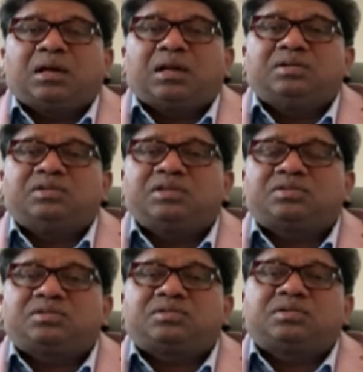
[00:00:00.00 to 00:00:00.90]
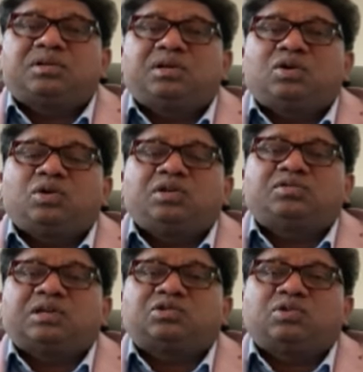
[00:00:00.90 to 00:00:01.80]
And this, you know,
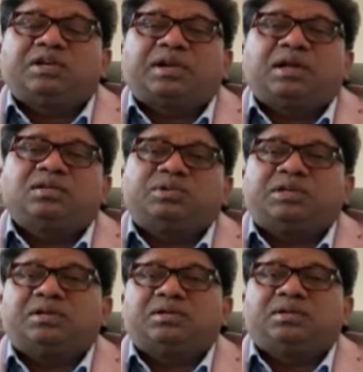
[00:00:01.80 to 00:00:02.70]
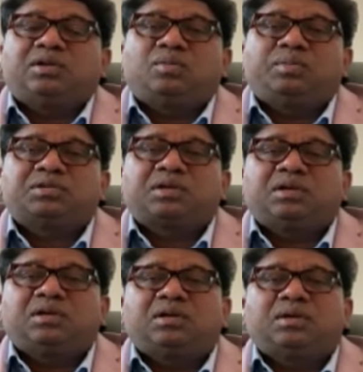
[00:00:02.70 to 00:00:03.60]
is sexually transmitted, you know,
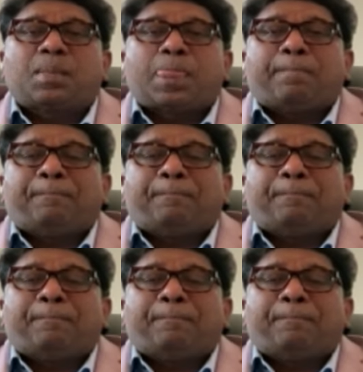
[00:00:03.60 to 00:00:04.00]
basically,